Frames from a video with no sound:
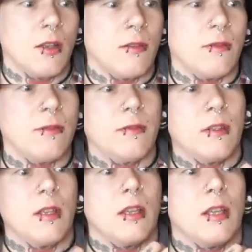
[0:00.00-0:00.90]
a lot of
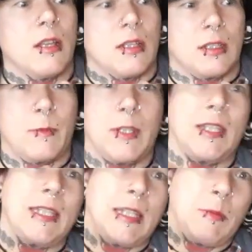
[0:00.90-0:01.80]

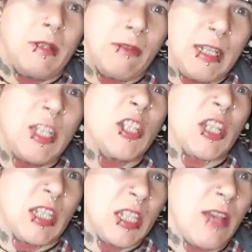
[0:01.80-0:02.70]
especially deeply
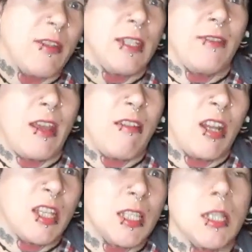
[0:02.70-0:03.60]
religious conservative
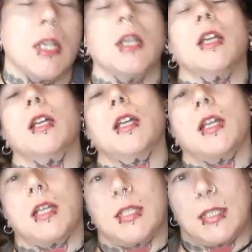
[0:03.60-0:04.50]
areas
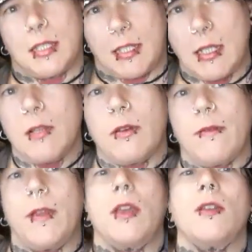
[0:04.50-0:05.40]
still
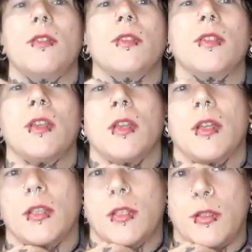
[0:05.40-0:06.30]
refuse
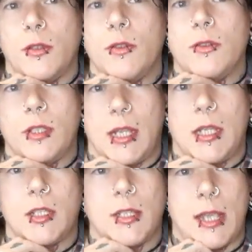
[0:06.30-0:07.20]
to
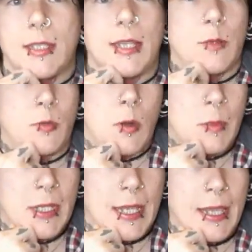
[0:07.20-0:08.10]
teach sex ed
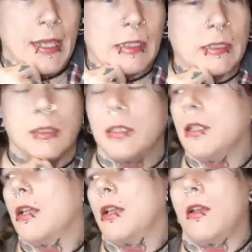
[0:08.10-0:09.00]
properly.
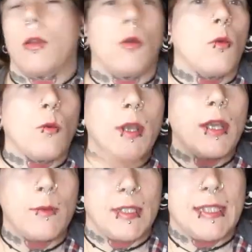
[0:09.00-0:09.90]
When
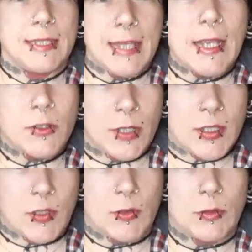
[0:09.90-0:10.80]
I was in
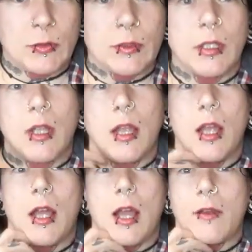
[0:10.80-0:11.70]
secondary school,
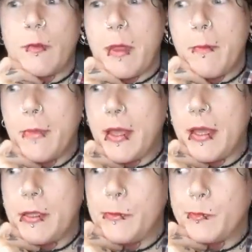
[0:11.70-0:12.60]
I
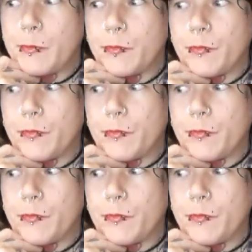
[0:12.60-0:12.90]
remember